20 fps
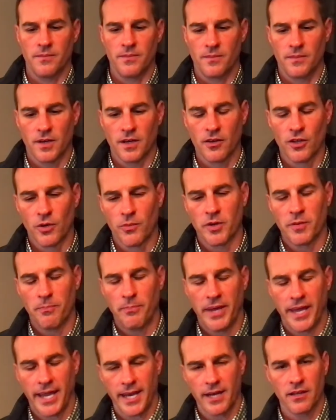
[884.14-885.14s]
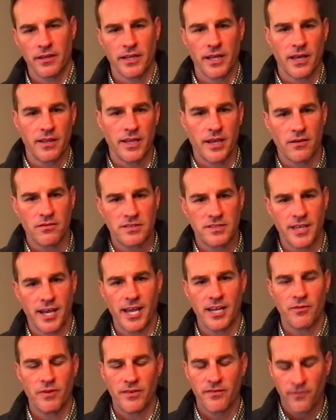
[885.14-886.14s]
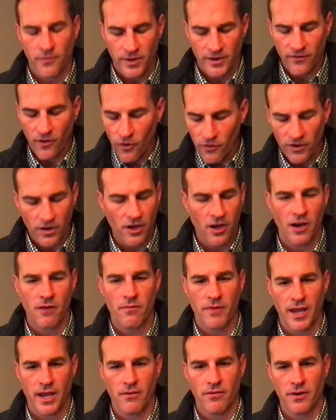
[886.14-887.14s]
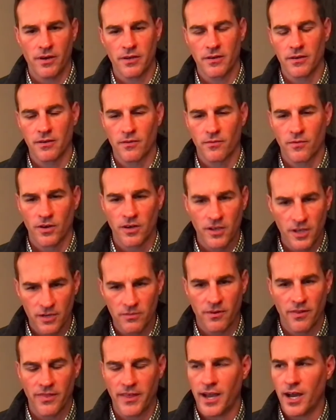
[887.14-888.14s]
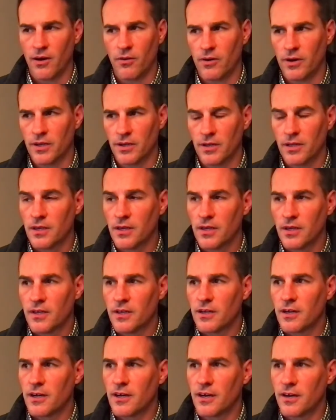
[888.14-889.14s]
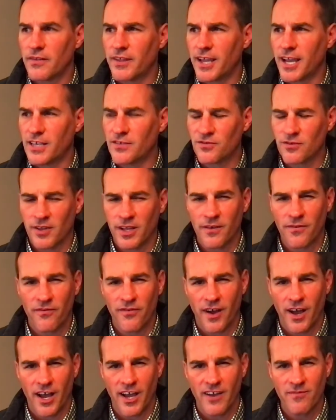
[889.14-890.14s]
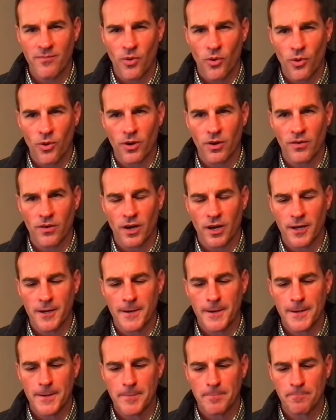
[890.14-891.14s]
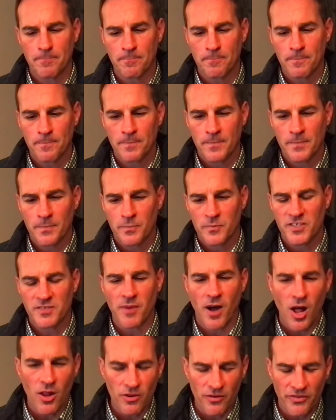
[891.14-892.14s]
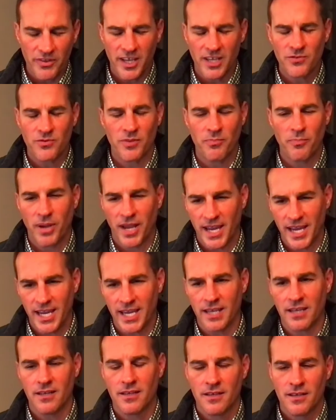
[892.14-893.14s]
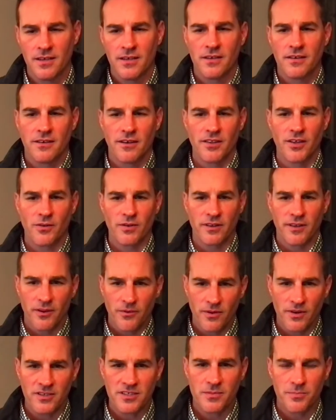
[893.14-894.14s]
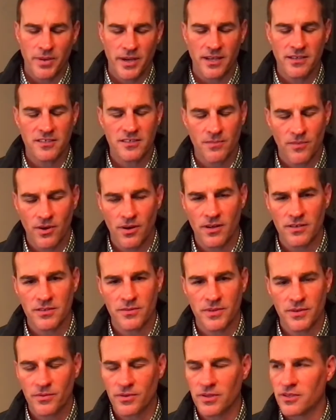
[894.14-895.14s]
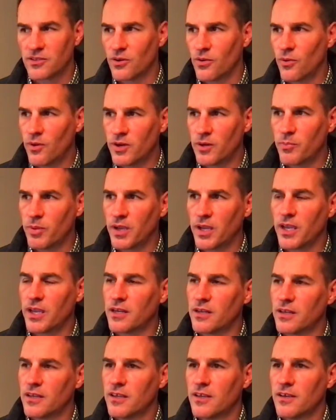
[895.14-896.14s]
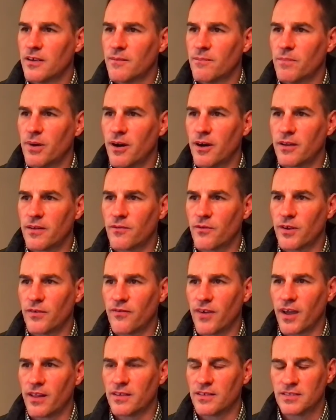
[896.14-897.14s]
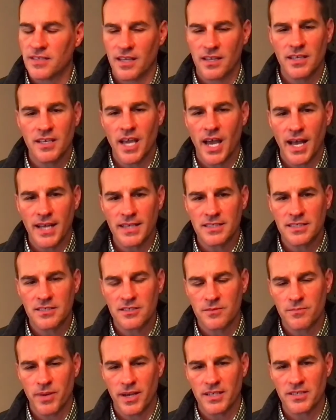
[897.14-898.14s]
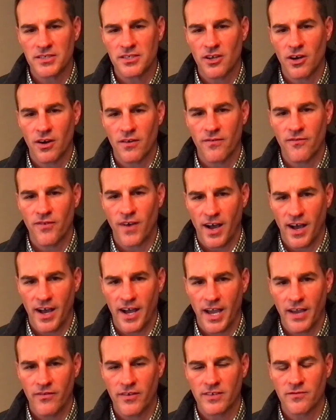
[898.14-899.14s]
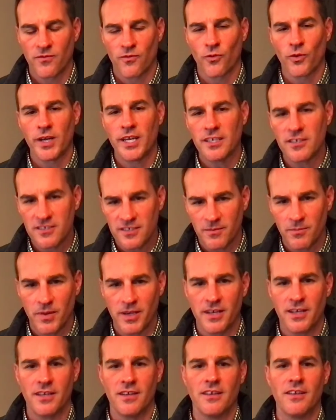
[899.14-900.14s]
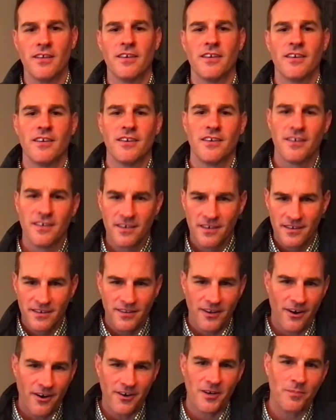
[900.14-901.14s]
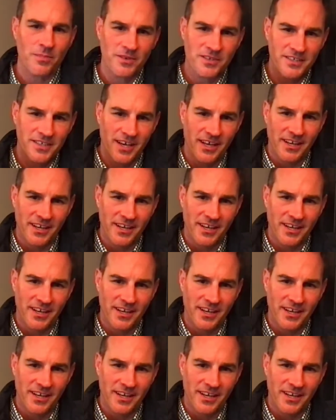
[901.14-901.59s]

aluminum paneling on the outside, and we've overcome that one. We're good with that one. They asked for like 5 more smaller things with paint, although they want us to paint some walls that we really don't want to paint. But we finally said yes to basically all 5 and resubmitted the 100%